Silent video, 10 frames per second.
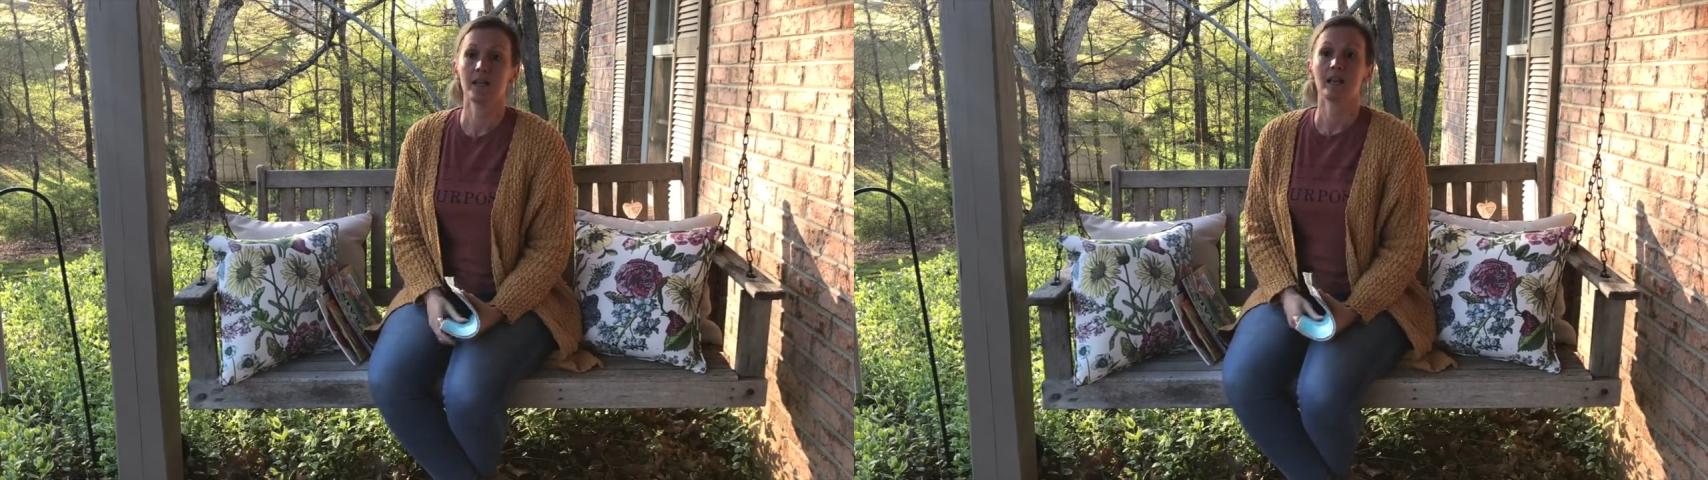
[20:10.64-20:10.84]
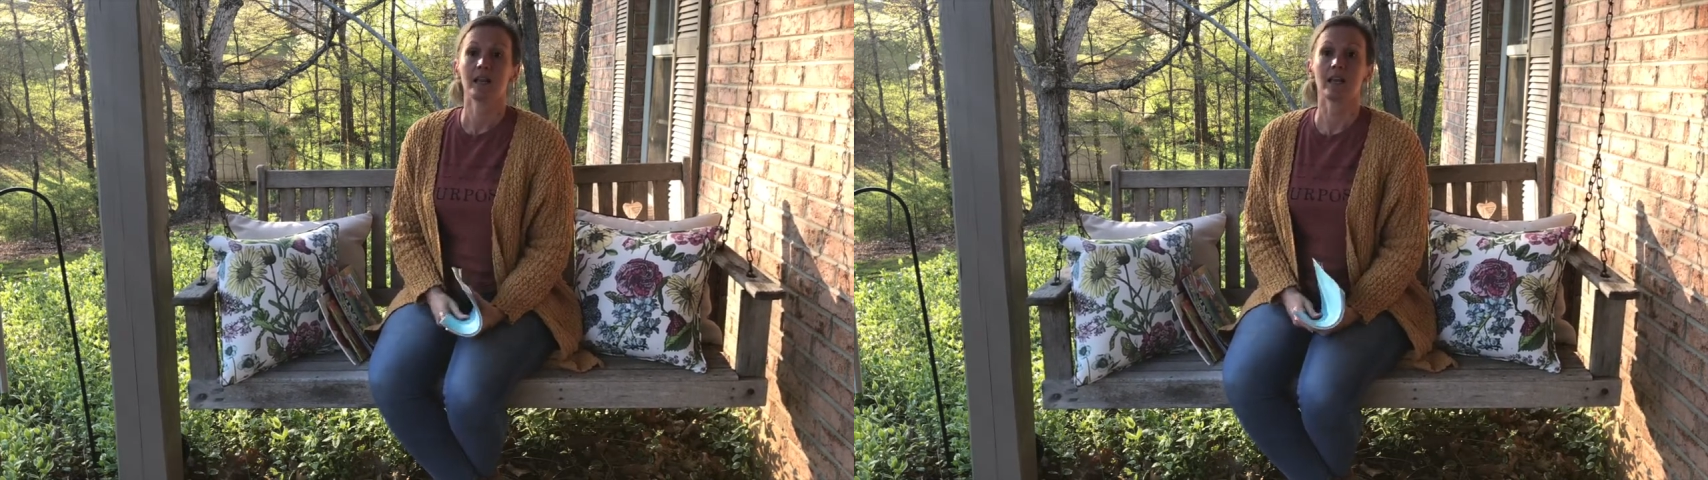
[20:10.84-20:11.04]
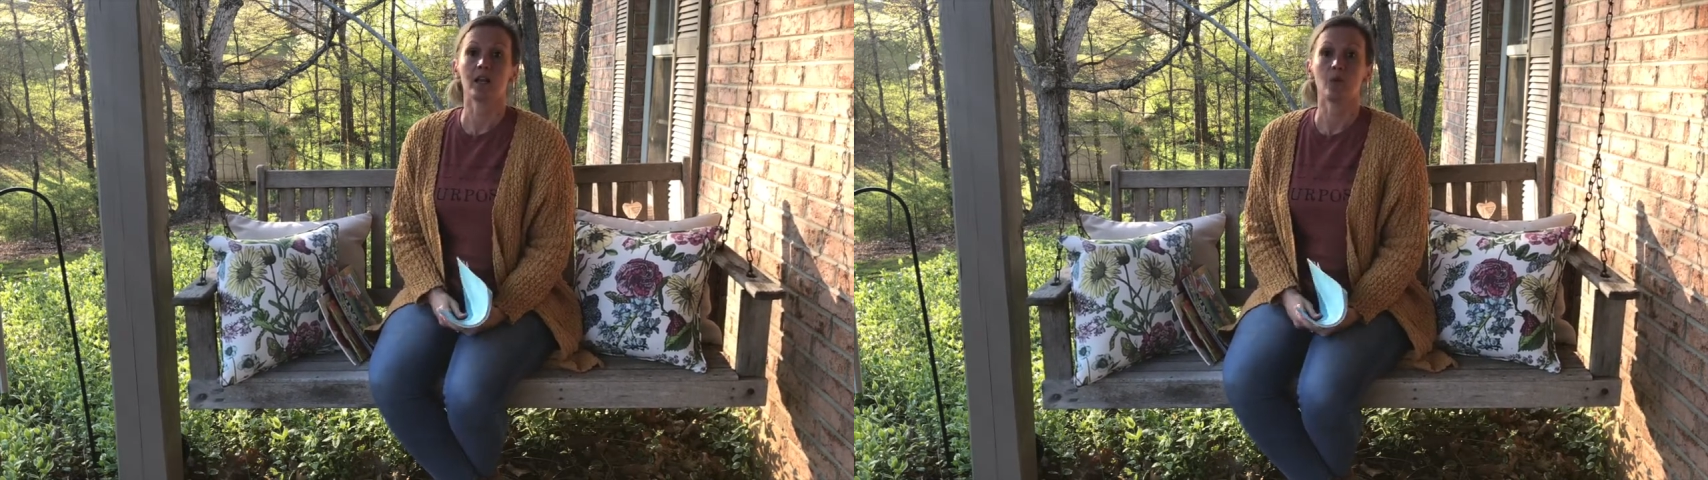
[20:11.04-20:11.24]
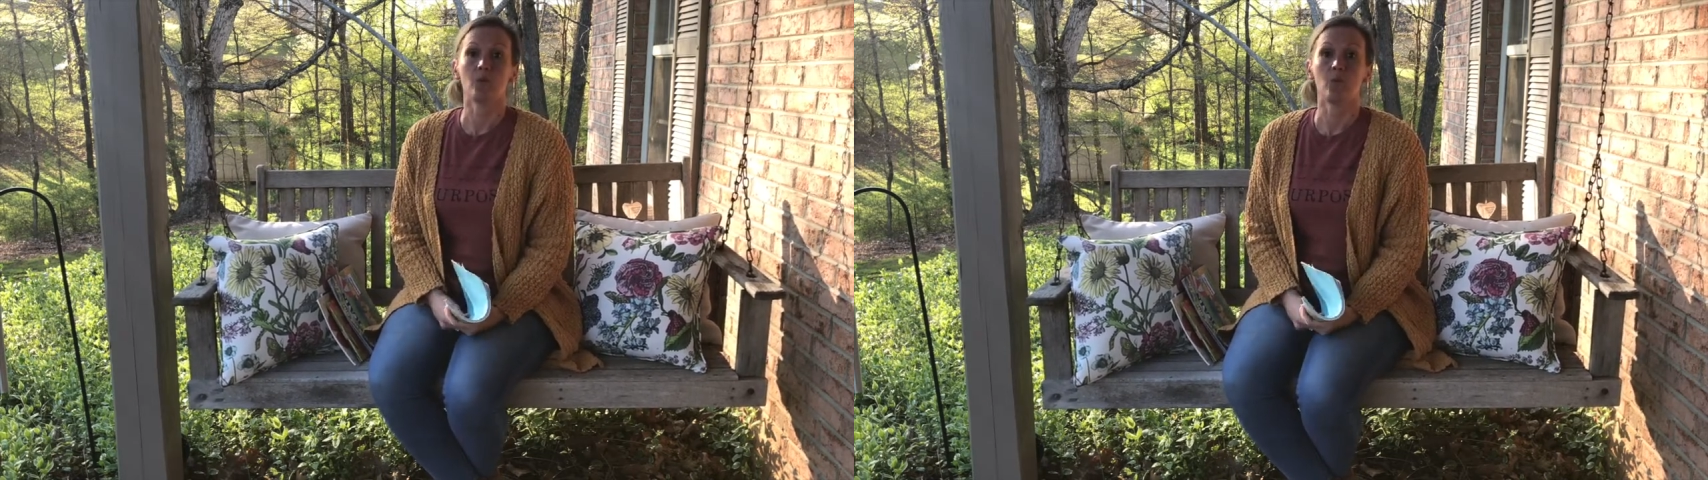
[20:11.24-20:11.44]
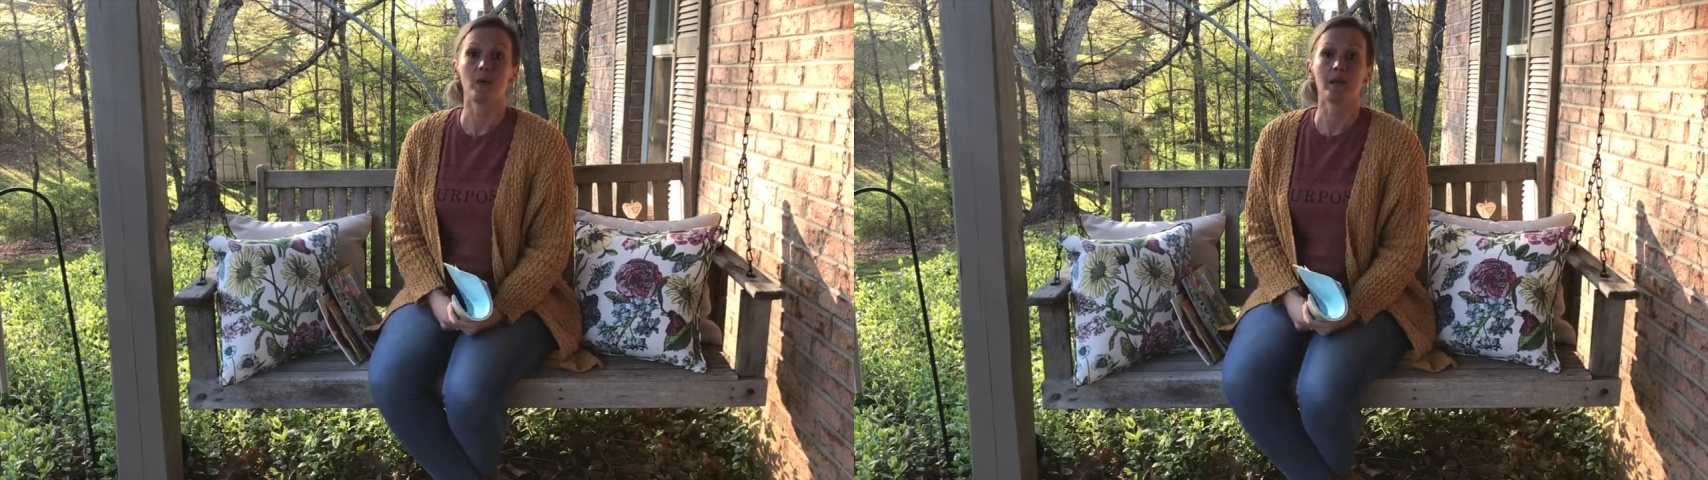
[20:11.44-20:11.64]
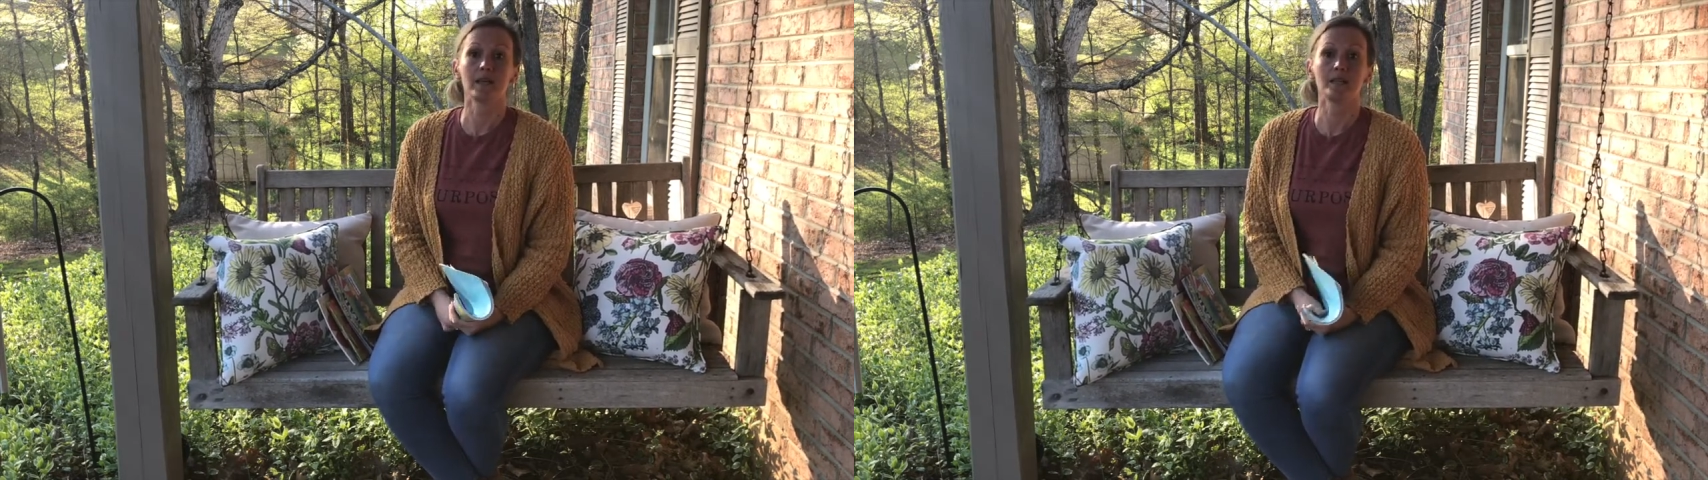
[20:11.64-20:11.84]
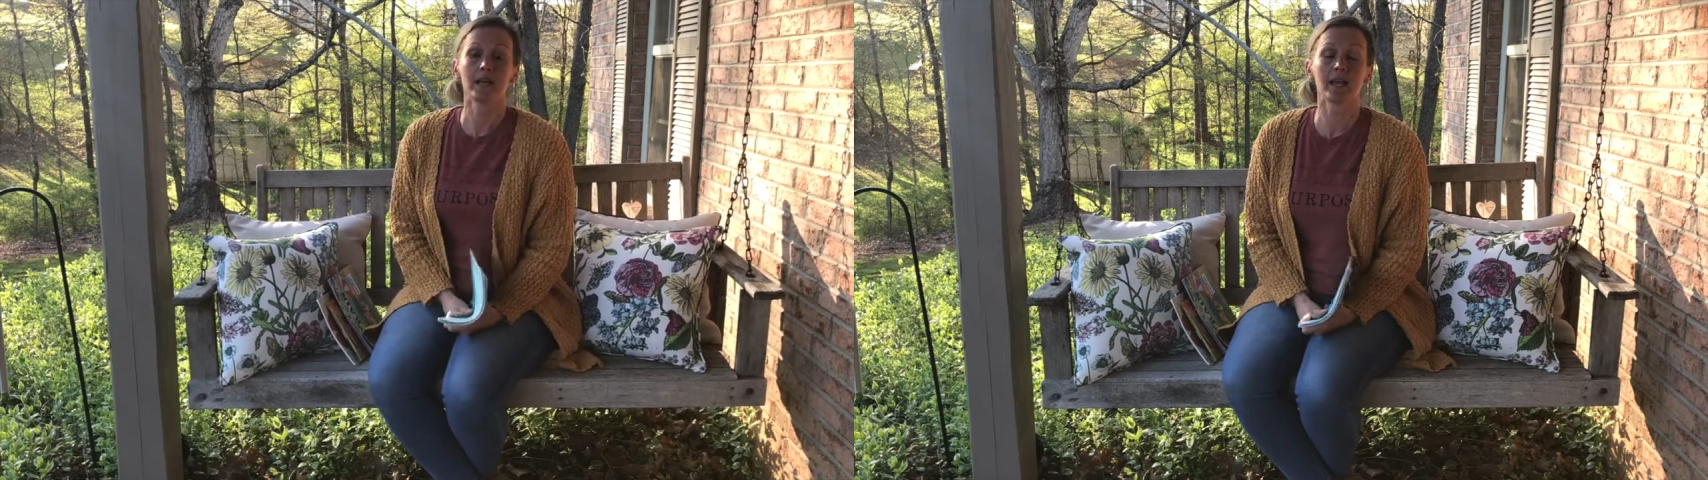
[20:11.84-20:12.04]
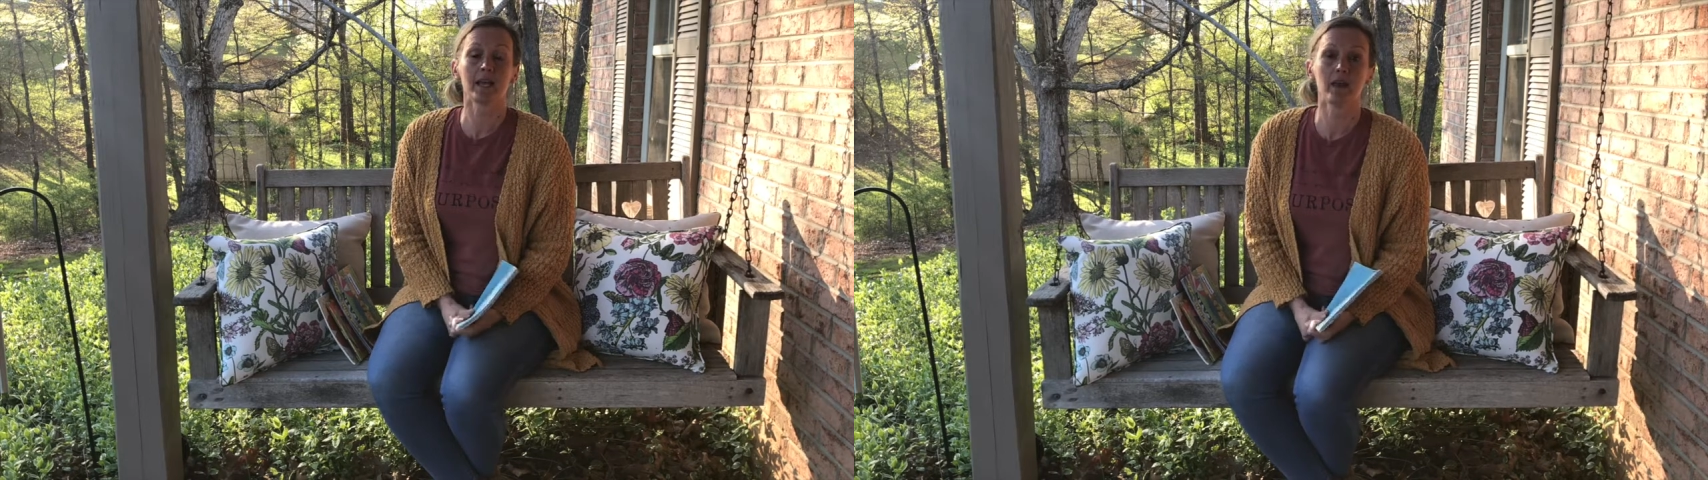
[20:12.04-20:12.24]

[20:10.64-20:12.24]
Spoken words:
Can we take